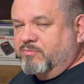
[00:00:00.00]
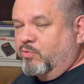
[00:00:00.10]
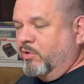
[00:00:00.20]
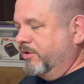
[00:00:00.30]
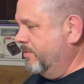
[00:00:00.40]

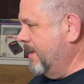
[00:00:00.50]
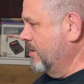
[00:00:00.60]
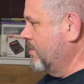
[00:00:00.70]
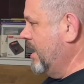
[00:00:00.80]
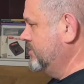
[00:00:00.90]
with my
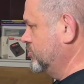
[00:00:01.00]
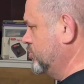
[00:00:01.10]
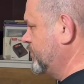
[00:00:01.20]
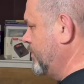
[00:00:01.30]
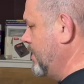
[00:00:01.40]

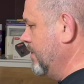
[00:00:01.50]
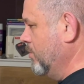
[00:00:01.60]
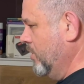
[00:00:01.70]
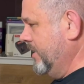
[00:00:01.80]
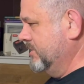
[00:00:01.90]
risers for my
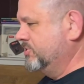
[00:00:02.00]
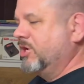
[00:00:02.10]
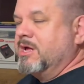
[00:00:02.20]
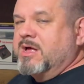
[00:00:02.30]
bridge,